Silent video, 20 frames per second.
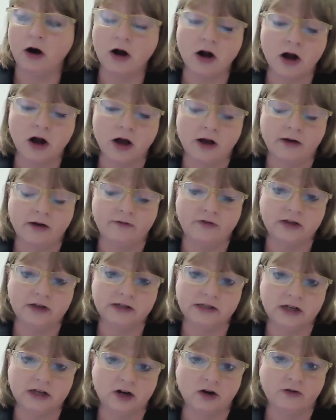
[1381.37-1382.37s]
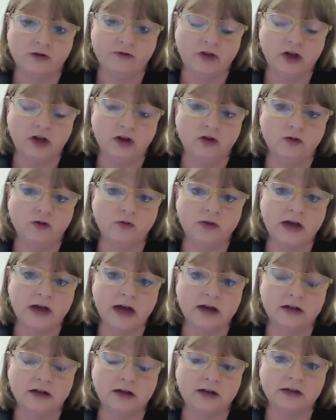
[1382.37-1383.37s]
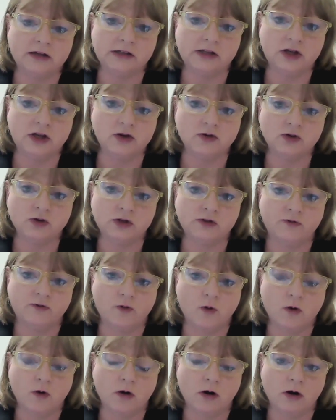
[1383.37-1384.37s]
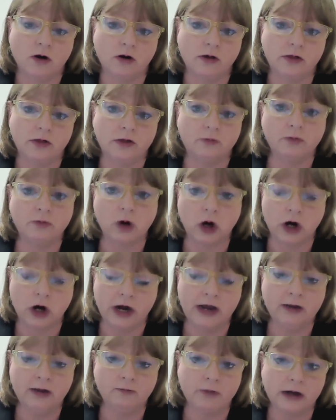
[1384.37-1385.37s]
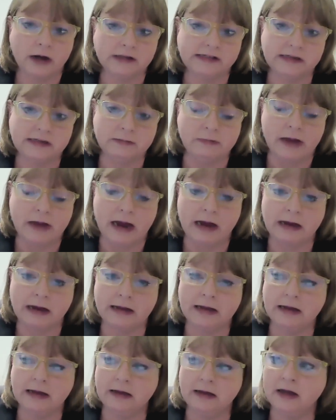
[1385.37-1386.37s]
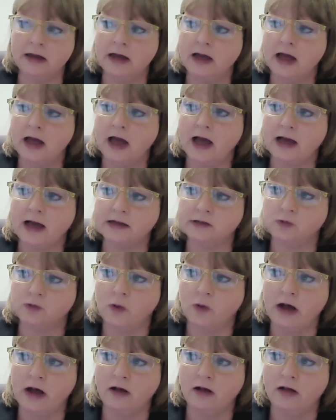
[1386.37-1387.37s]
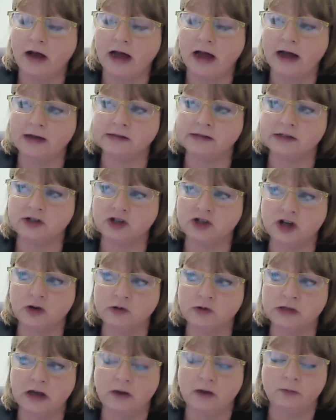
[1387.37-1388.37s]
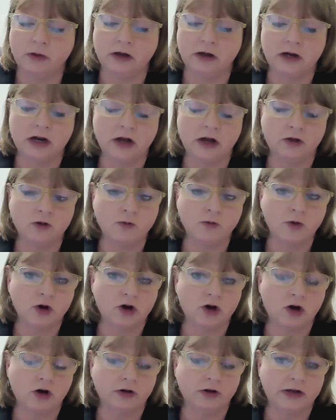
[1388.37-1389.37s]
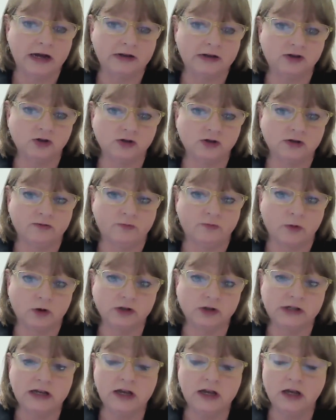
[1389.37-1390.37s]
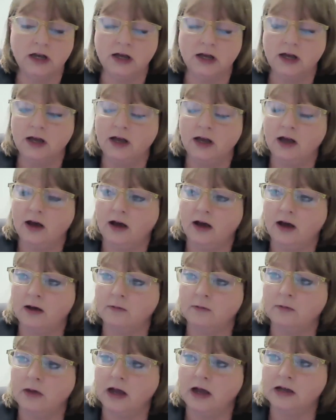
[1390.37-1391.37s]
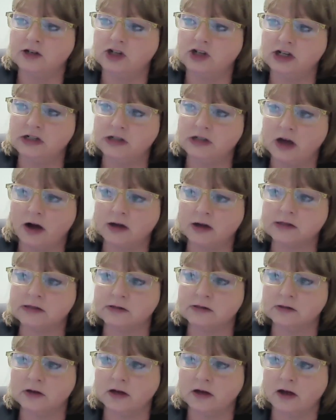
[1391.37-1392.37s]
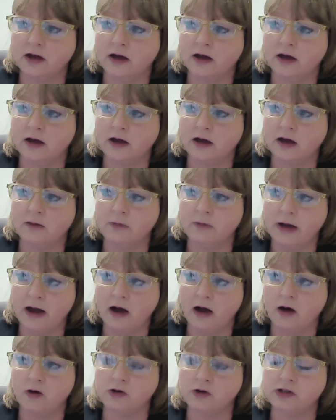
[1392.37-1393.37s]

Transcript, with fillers: of this interview that is used for The Burning by Tim Madigan, as well as it shows up in another book called Angels of Mercy. And she talks about